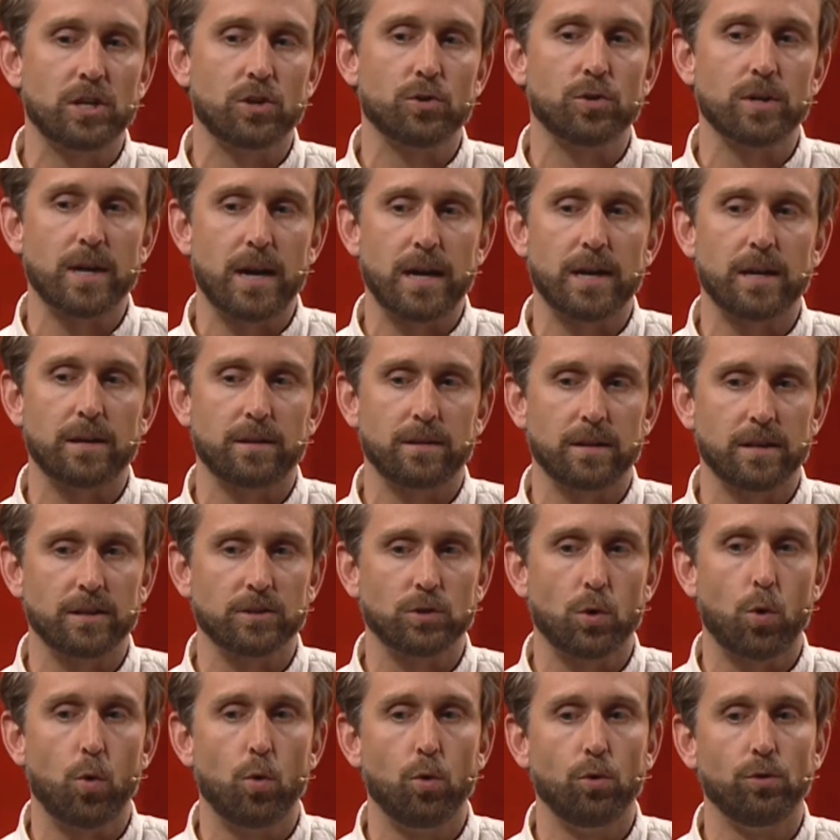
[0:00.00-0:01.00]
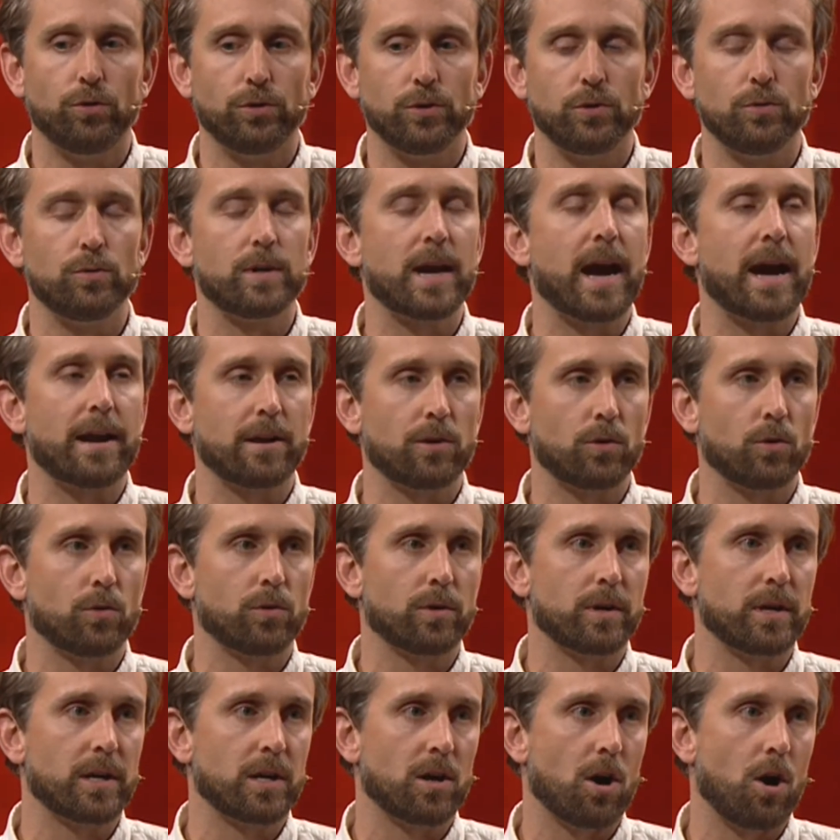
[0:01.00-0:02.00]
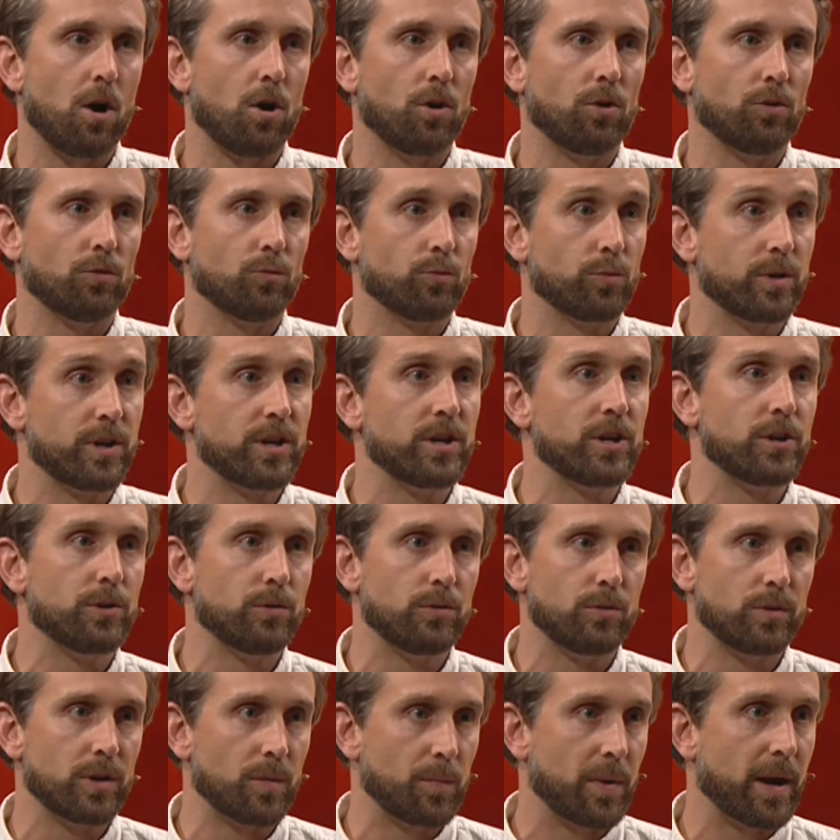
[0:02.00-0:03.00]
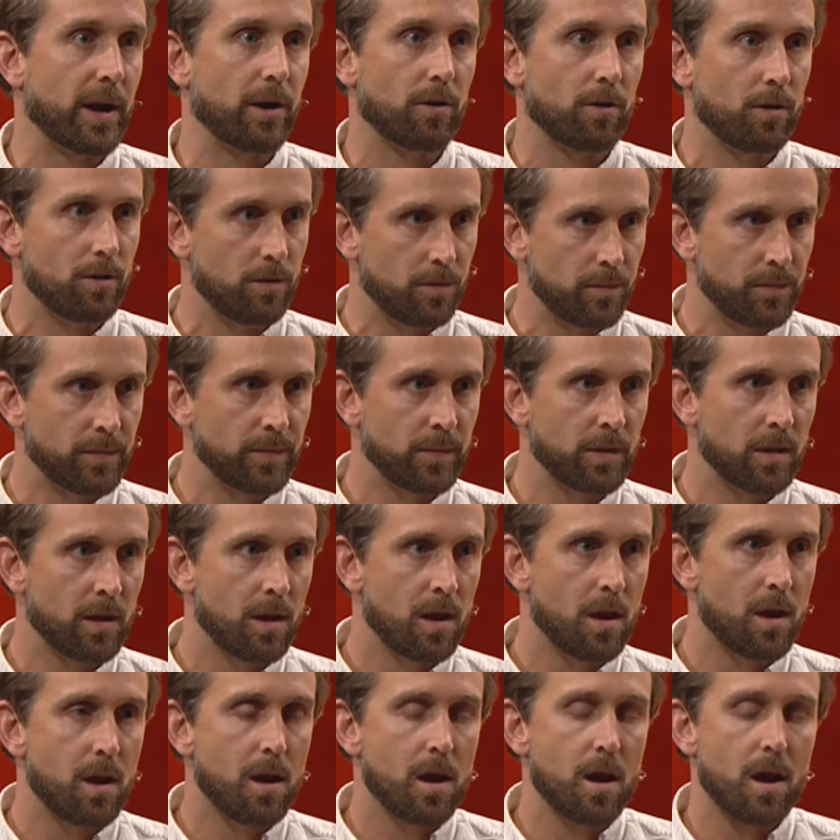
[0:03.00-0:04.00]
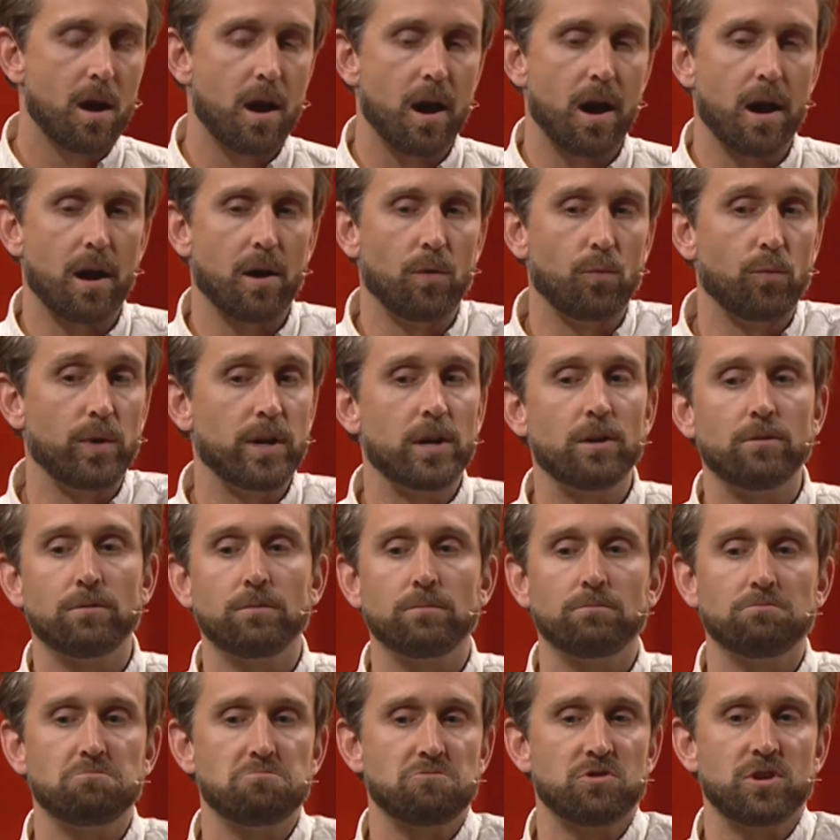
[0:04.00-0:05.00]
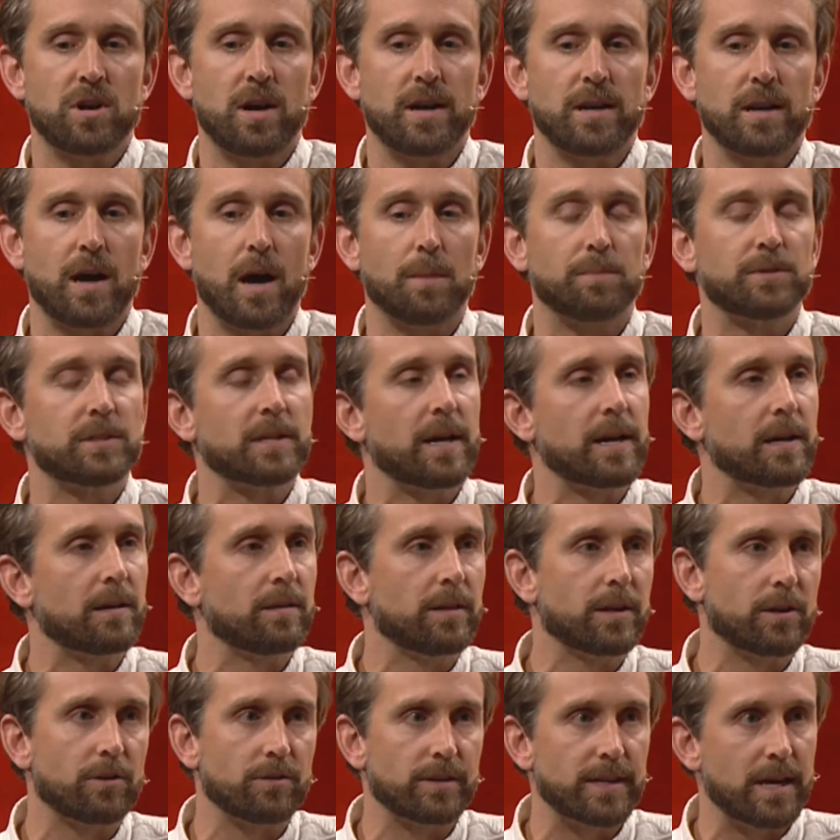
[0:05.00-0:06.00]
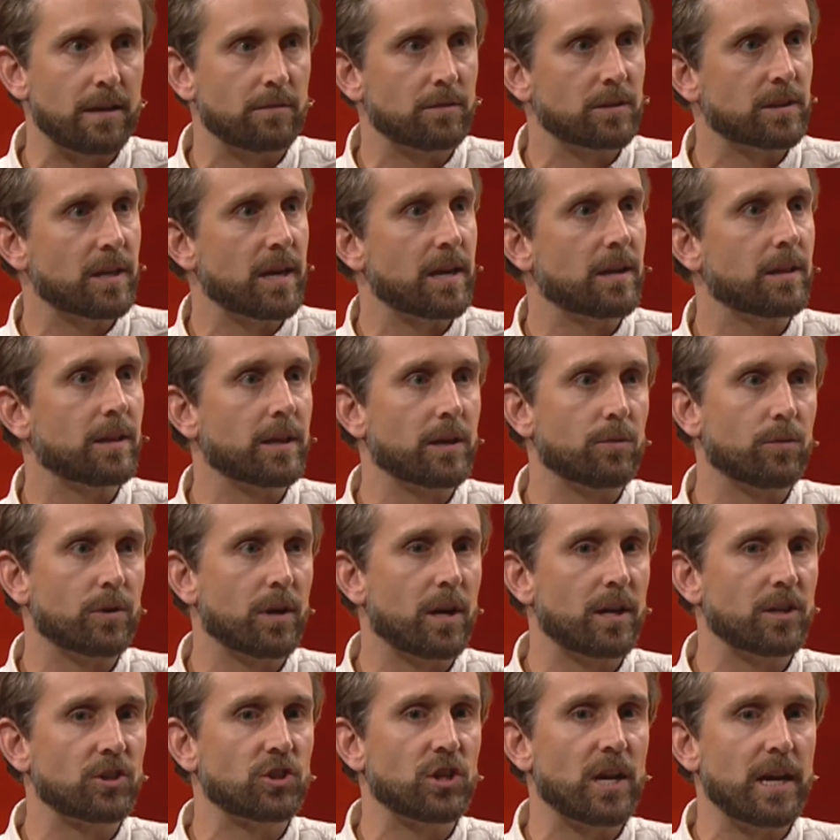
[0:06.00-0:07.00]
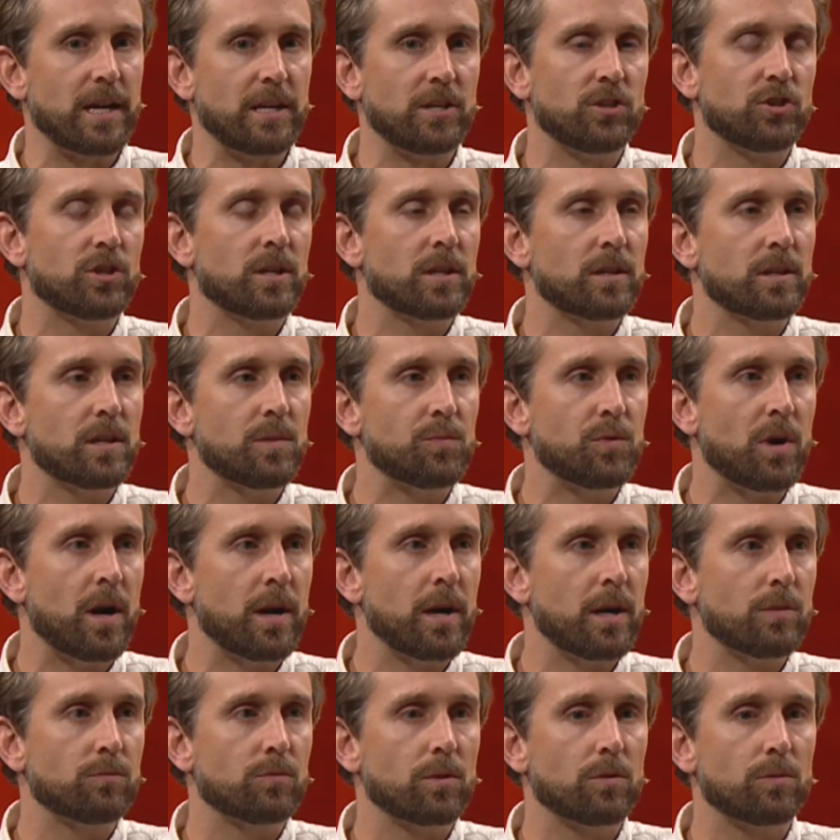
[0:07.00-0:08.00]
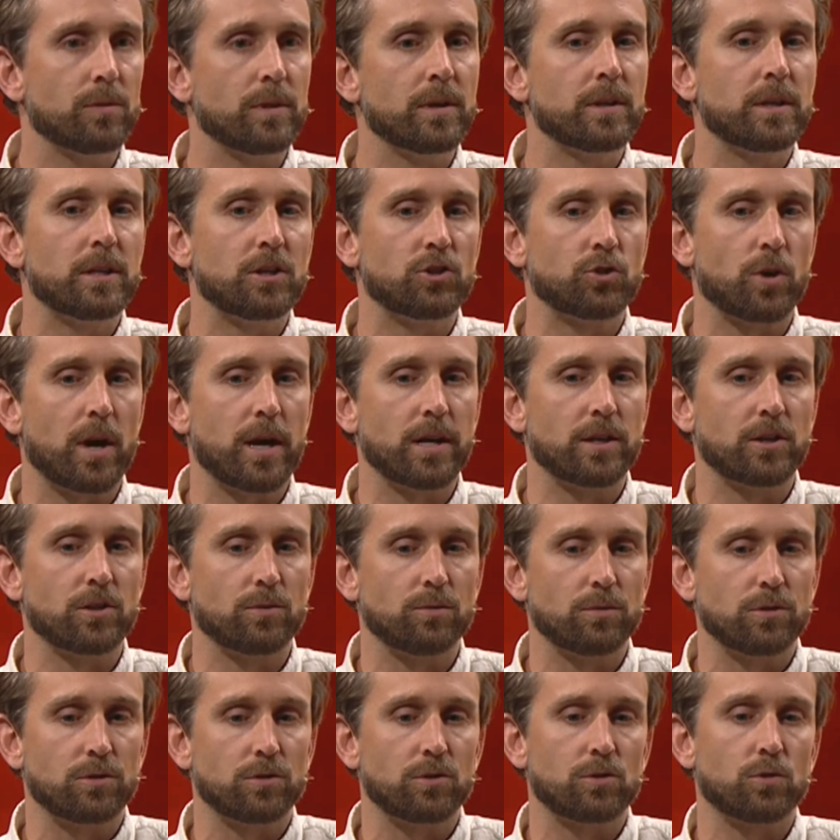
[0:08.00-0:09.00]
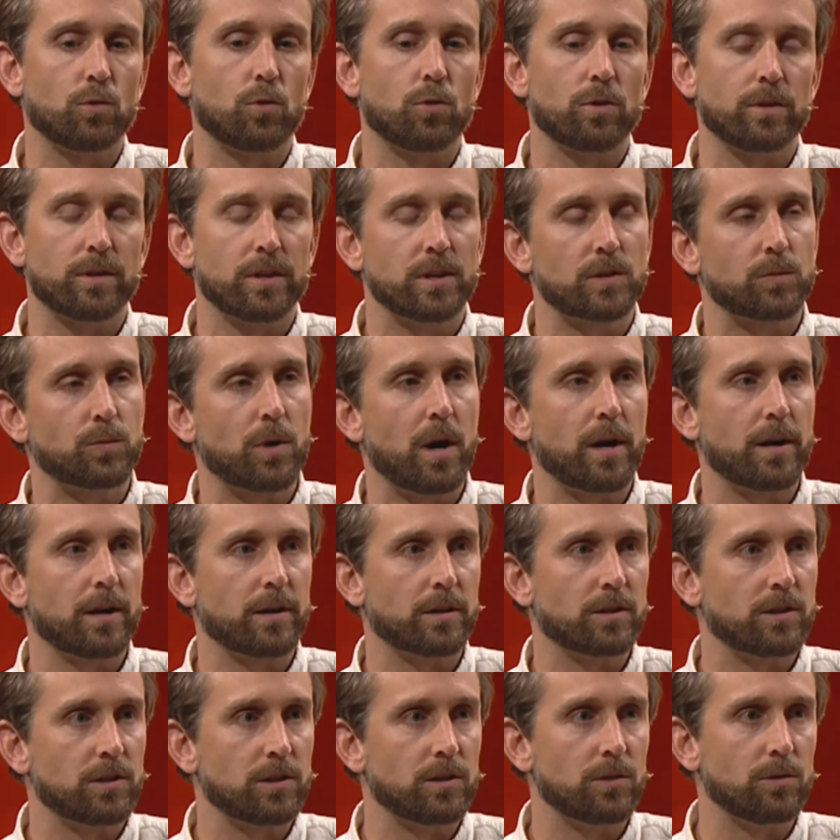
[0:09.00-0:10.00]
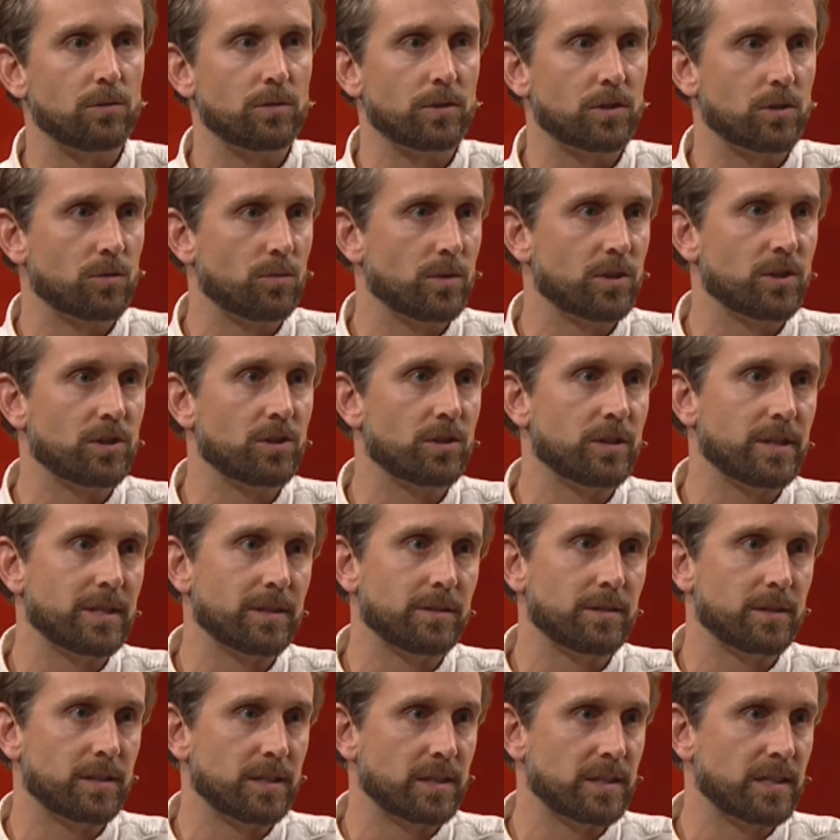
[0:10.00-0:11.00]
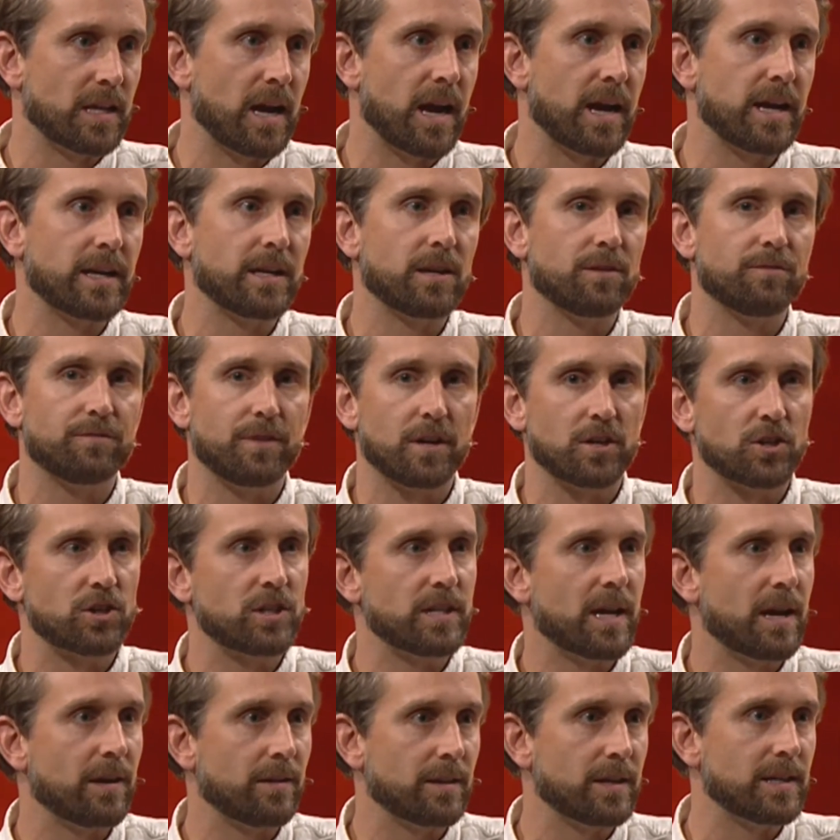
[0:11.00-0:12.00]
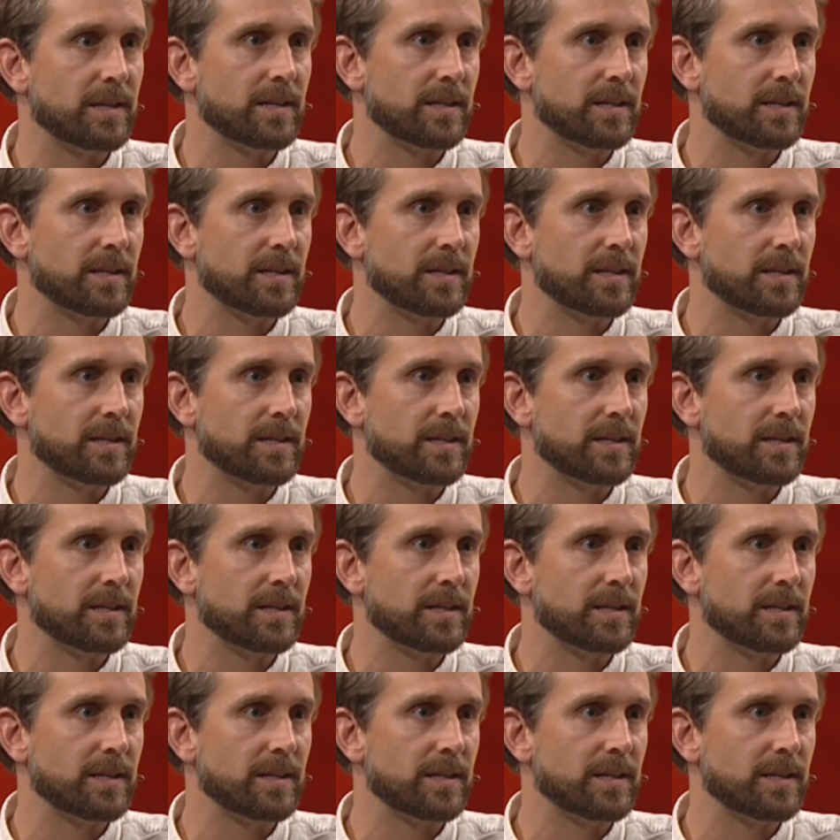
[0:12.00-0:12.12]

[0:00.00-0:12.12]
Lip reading: create this whole new category called renewed apparel. Mm-hmm. We're not upcycling or downcycling, we're not changing the product, we're really trying to restore this product to its original design and functionality